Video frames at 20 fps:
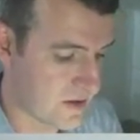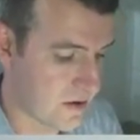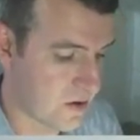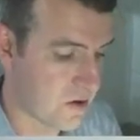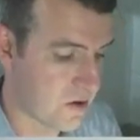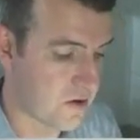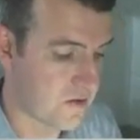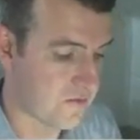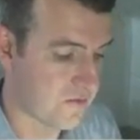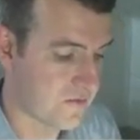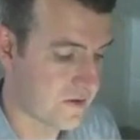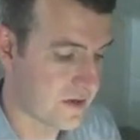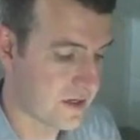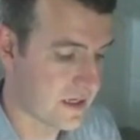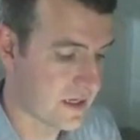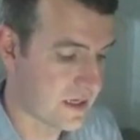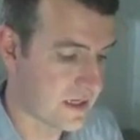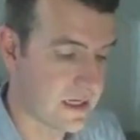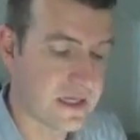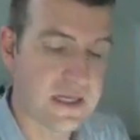of
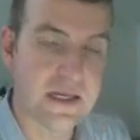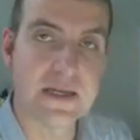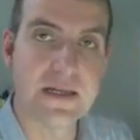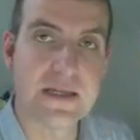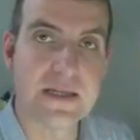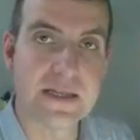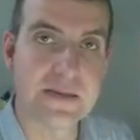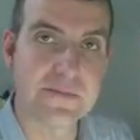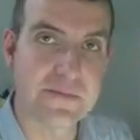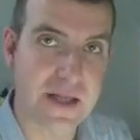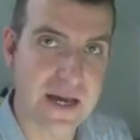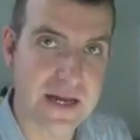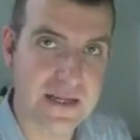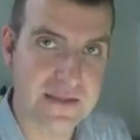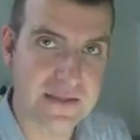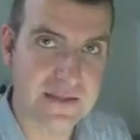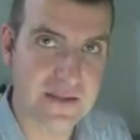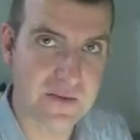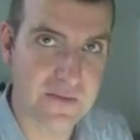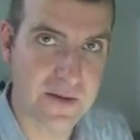
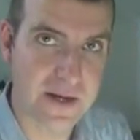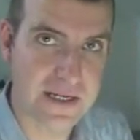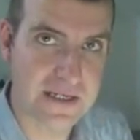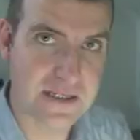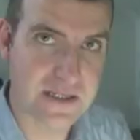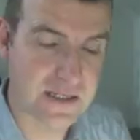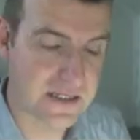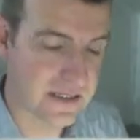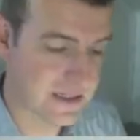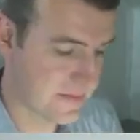Laplace's equation.